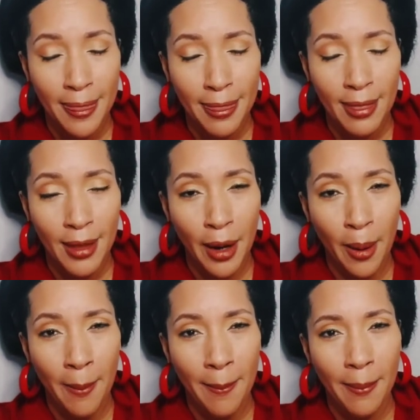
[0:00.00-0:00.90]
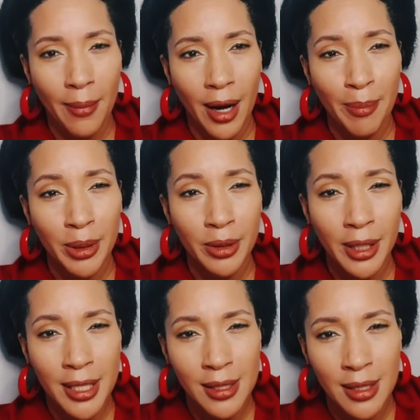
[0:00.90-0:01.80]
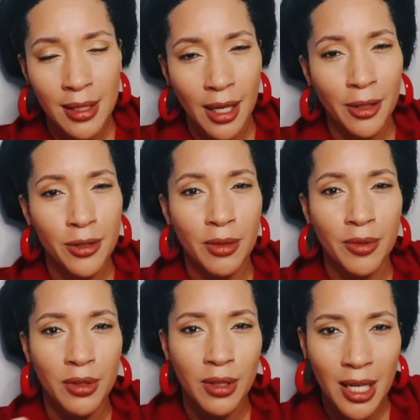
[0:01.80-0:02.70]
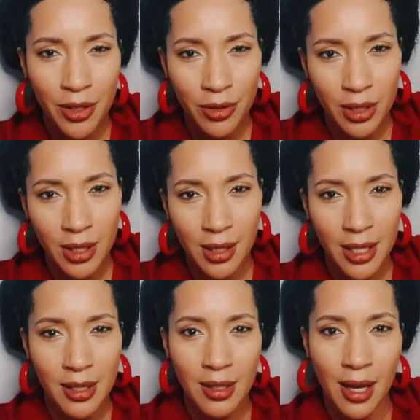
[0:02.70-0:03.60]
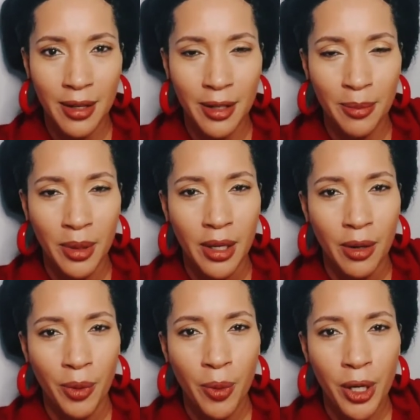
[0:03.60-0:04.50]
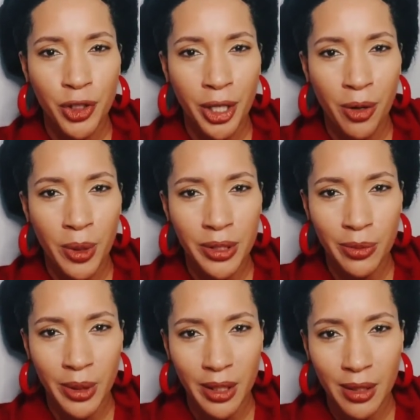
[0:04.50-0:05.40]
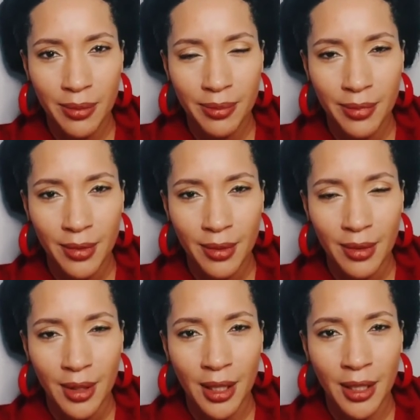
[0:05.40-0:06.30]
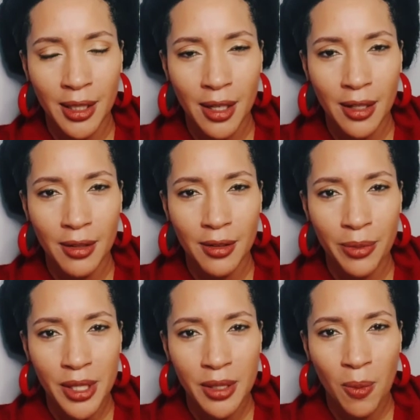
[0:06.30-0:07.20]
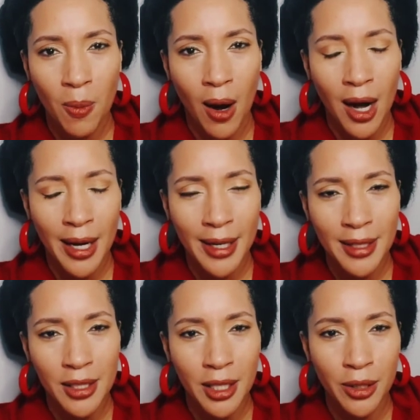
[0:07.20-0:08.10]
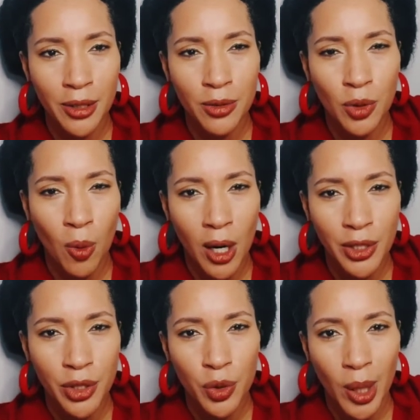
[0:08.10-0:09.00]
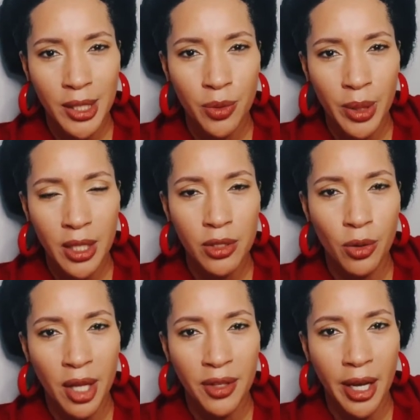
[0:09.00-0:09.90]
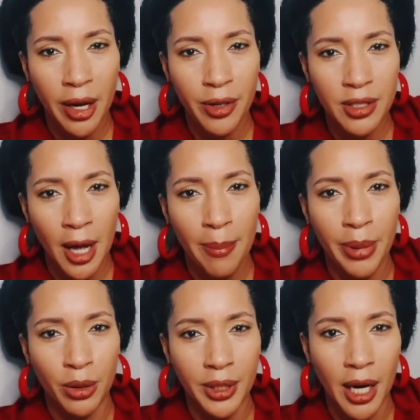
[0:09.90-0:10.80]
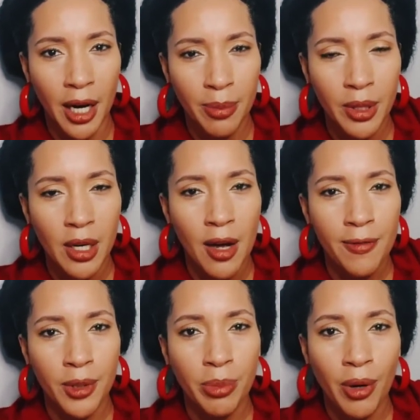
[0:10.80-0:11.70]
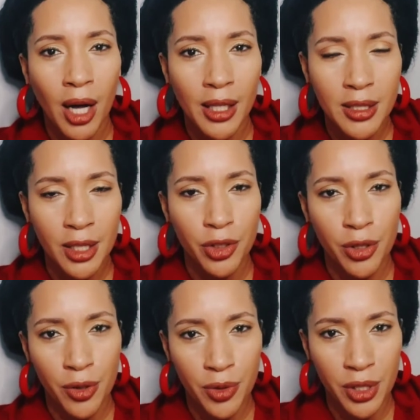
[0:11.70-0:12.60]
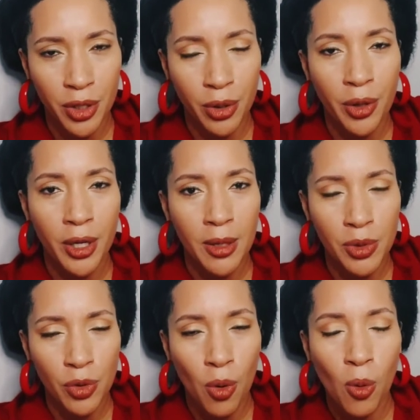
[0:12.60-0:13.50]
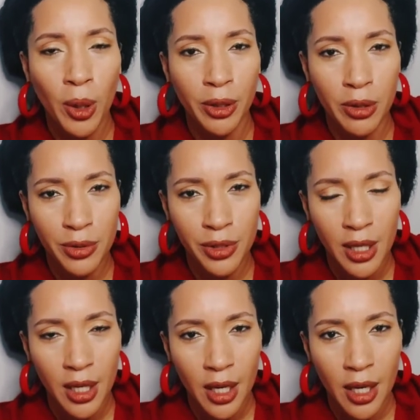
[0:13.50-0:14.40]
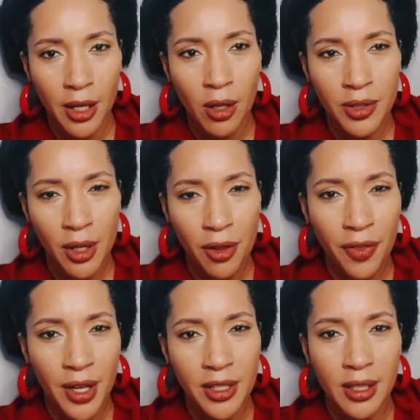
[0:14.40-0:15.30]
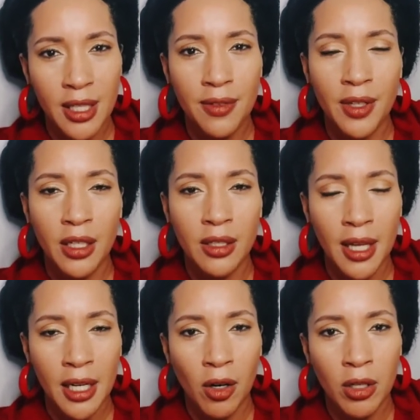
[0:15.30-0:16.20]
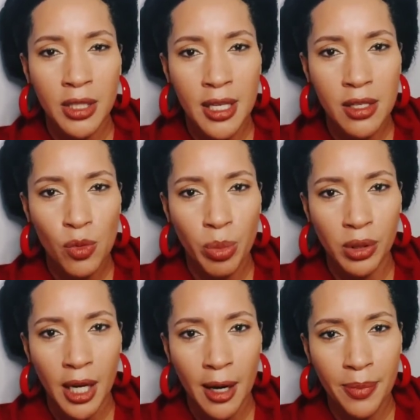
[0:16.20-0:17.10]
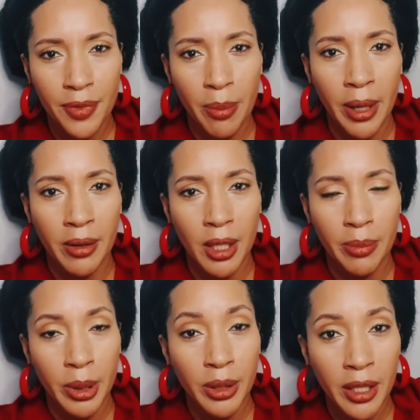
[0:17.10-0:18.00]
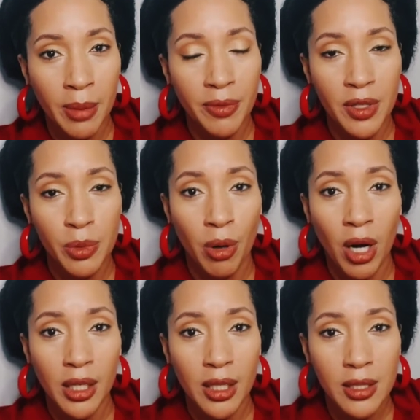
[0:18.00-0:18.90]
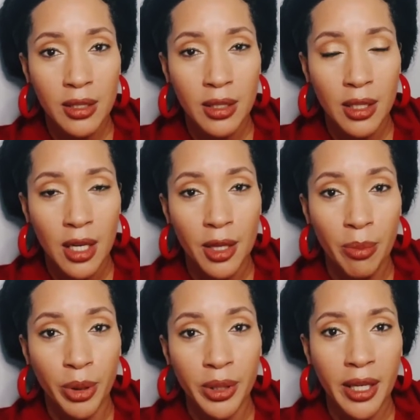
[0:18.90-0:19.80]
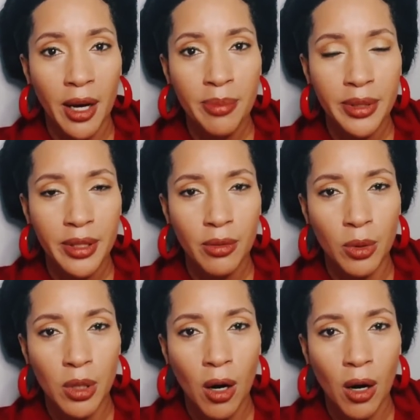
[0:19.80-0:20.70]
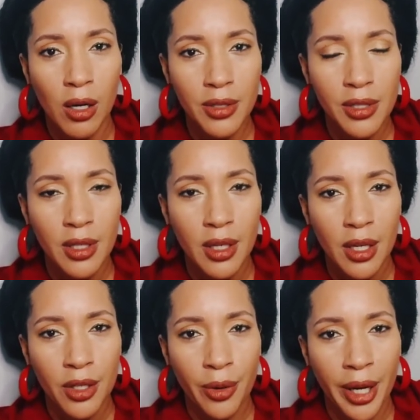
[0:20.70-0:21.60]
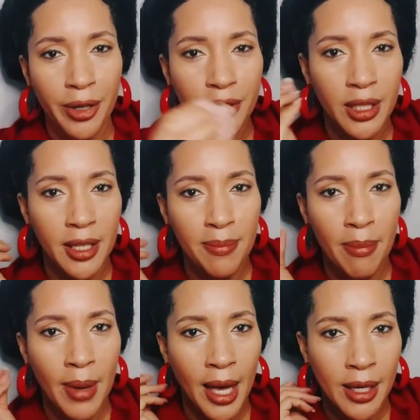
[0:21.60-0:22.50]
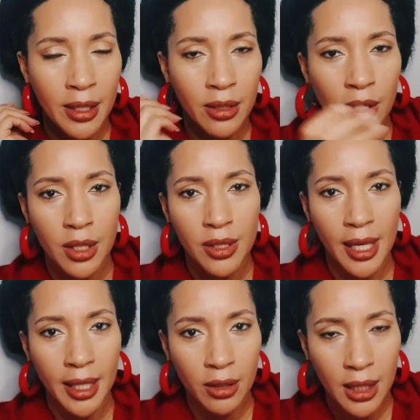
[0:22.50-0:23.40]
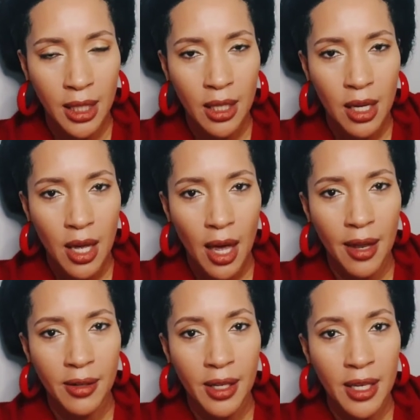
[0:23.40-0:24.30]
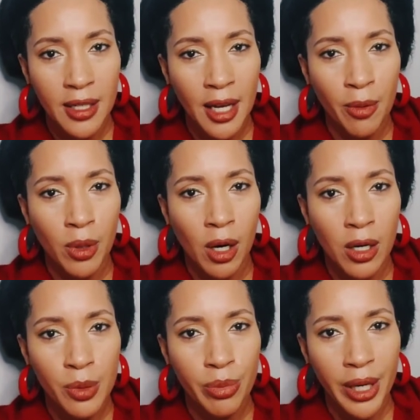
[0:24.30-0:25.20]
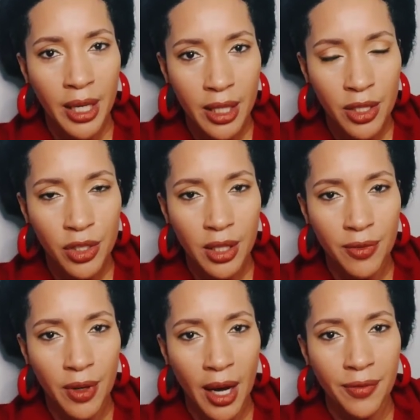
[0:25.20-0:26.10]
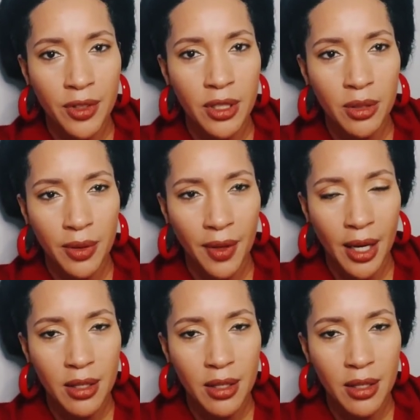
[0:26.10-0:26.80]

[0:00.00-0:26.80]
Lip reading: Now, I'm a little lazy. I know some of you guys are just as lazy as I am. We wash our hair once a week. And the reason why they tell you to wash it twice a week is so that the hair does not build up from the products that you're using, your creams, your oils, and all those other things, leave-in, that all tends to build up. The building up of these products, the building up will cause your hair to get matted, tangly, and again, that will cause breakage if you have to deal with that.